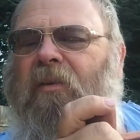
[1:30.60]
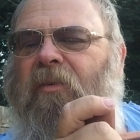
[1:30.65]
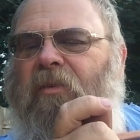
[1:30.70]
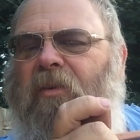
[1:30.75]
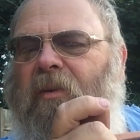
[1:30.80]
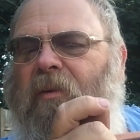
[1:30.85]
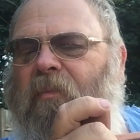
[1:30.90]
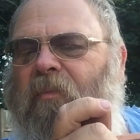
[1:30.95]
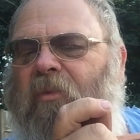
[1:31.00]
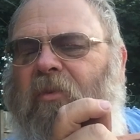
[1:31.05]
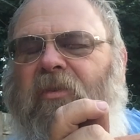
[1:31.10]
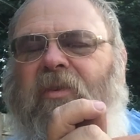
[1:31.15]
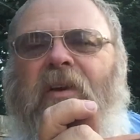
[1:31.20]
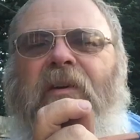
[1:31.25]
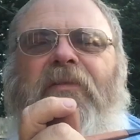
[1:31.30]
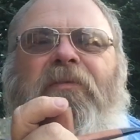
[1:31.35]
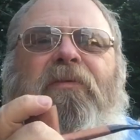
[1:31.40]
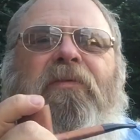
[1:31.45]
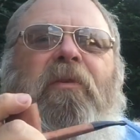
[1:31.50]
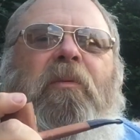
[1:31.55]
some
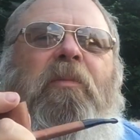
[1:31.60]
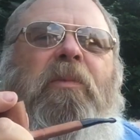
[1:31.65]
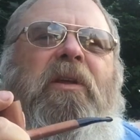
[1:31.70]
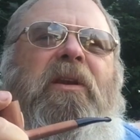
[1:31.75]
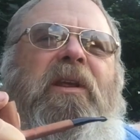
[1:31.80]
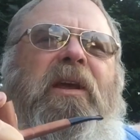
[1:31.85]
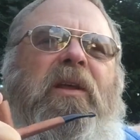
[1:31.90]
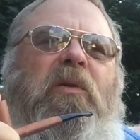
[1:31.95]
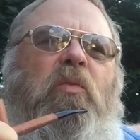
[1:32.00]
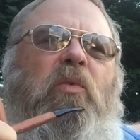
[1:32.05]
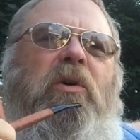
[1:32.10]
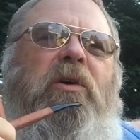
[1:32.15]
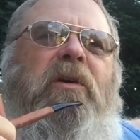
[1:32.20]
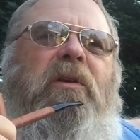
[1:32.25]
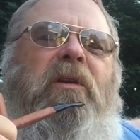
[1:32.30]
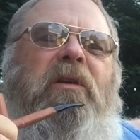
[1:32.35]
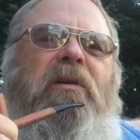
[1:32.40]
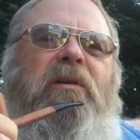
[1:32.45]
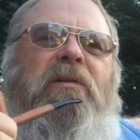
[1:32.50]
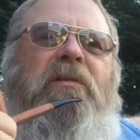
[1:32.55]
stuff from the
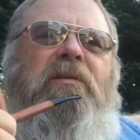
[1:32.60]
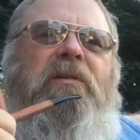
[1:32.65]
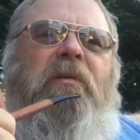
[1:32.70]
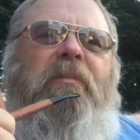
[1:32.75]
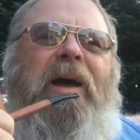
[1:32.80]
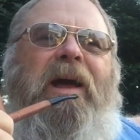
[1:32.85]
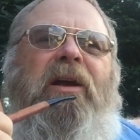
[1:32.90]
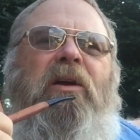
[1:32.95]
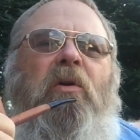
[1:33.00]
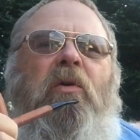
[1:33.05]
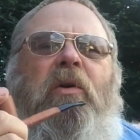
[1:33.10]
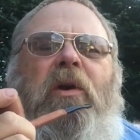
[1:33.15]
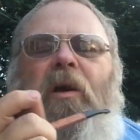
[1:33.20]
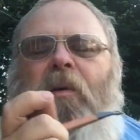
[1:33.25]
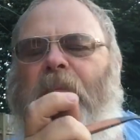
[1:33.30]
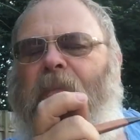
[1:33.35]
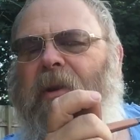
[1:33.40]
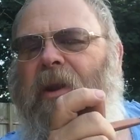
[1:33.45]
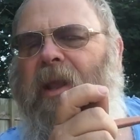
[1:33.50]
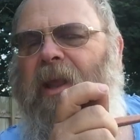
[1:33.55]
Deadwood Tobacco
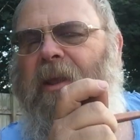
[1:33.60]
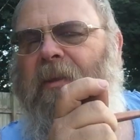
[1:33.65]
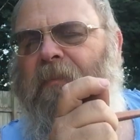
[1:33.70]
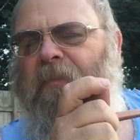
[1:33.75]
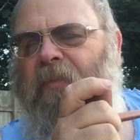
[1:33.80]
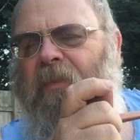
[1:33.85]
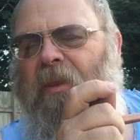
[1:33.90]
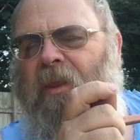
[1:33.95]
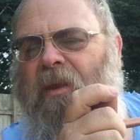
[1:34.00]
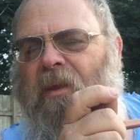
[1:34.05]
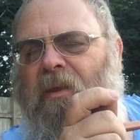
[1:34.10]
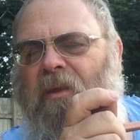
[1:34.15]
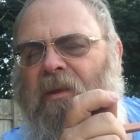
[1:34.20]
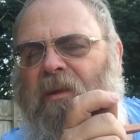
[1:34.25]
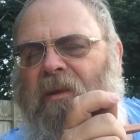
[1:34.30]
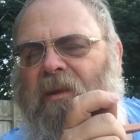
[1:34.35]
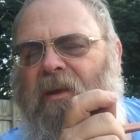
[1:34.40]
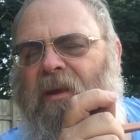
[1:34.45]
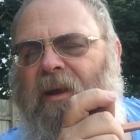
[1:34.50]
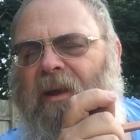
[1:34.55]
Company.
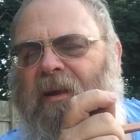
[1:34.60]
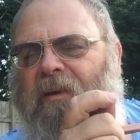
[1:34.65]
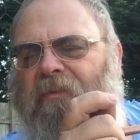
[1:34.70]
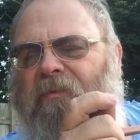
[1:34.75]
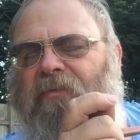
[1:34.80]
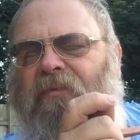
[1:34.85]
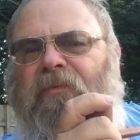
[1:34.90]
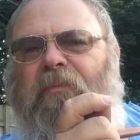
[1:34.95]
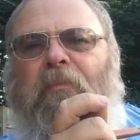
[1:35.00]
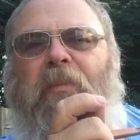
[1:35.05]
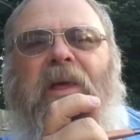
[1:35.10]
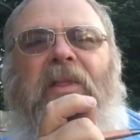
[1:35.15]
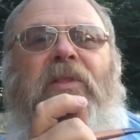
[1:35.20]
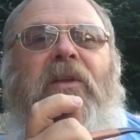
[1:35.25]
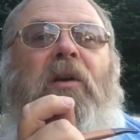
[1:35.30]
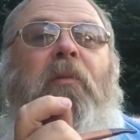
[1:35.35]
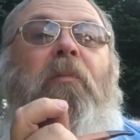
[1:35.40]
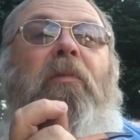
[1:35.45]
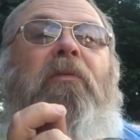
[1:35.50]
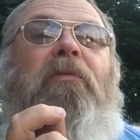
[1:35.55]
I've been
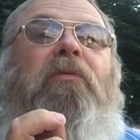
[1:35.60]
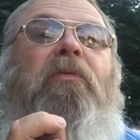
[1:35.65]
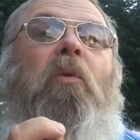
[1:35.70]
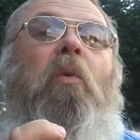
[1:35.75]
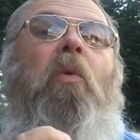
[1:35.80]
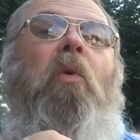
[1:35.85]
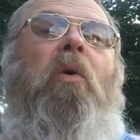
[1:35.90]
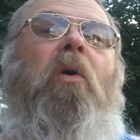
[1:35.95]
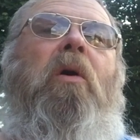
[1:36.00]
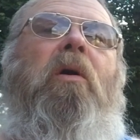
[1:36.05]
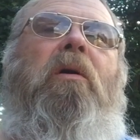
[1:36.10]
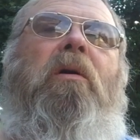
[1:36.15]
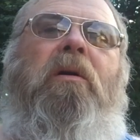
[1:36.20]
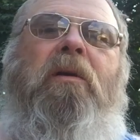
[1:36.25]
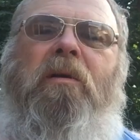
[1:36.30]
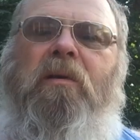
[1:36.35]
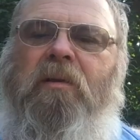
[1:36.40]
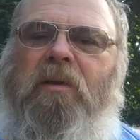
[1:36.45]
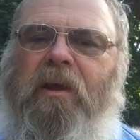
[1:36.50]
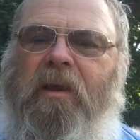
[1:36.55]
there before.
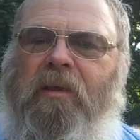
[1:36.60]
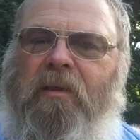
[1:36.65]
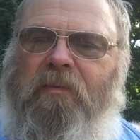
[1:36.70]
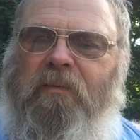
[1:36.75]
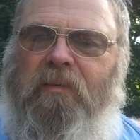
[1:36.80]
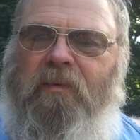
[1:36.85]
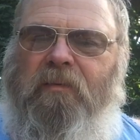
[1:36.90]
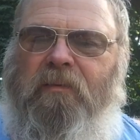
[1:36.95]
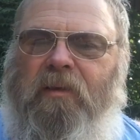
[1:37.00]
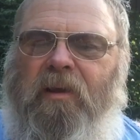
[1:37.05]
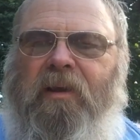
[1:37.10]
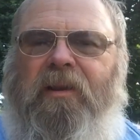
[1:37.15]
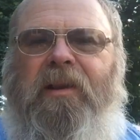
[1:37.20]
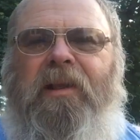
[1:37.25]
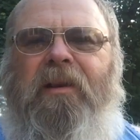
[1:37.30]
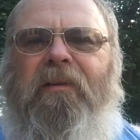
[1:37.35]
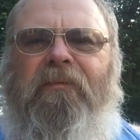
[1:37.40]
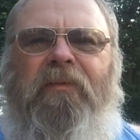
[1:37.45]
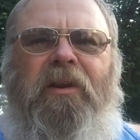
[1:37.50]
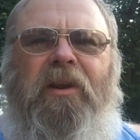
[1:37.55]
I
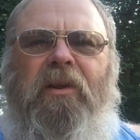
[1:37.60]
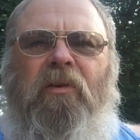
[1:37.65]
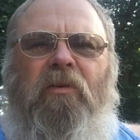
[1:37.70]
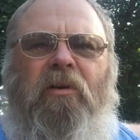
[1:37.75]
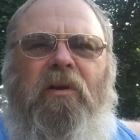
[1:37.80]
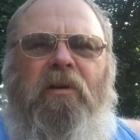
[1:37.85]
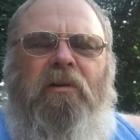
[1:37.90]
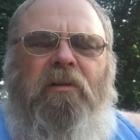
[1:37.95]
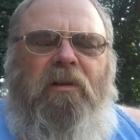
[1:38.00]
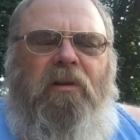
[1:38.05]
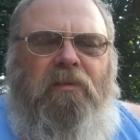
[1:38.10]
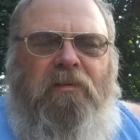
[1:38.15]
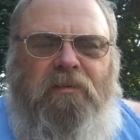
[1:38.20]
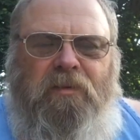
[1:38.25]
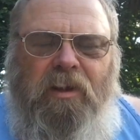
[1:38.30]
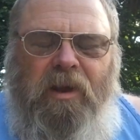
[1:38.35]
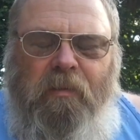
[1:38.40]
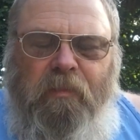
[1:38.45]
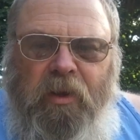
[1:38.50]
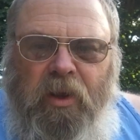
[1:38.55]
did a video on it a long
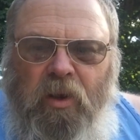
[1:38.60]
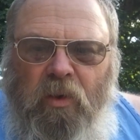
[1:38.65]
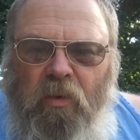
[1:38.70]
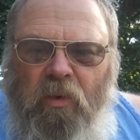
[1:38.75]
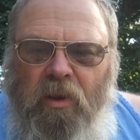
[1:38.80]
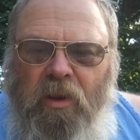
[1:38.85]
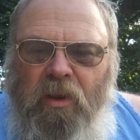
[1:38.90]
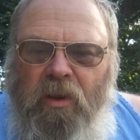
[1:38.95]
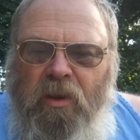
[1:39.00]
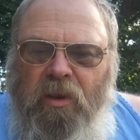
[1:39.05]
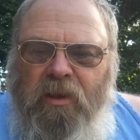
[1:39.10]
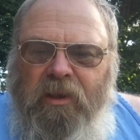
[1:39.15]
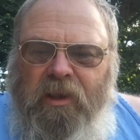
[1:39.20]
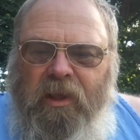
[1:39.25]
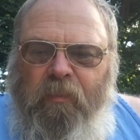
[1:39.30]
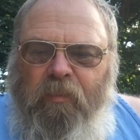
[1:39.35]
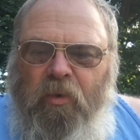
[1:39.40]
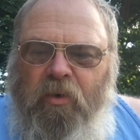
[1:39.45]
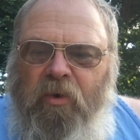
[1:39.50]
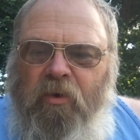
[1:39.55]
time ago, a
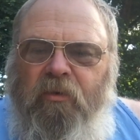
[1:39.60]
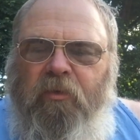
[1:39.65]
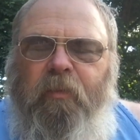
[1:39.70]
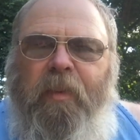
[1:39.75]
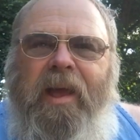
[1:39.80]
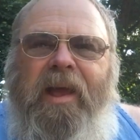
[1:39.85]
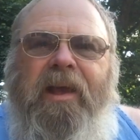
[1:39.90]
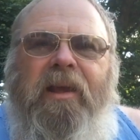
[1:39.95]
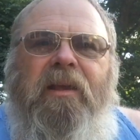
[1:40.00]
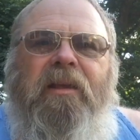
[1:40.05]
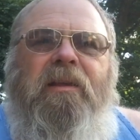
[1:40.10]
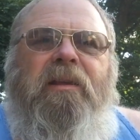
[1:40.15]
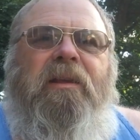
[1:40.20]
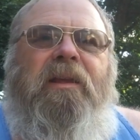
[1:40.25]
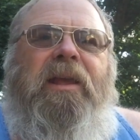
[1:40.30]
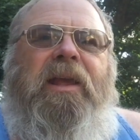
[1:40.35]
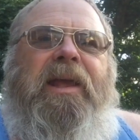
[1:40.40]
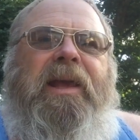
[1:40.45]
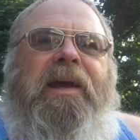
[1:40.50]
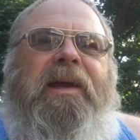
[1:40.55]
couple years back,
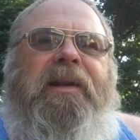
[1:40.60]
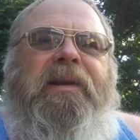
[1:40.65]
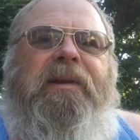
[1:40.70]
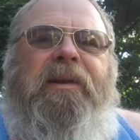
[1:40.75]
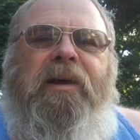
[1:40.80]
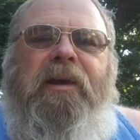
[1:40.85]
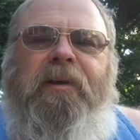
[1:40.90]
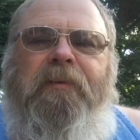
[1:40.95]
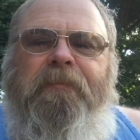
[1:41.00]
and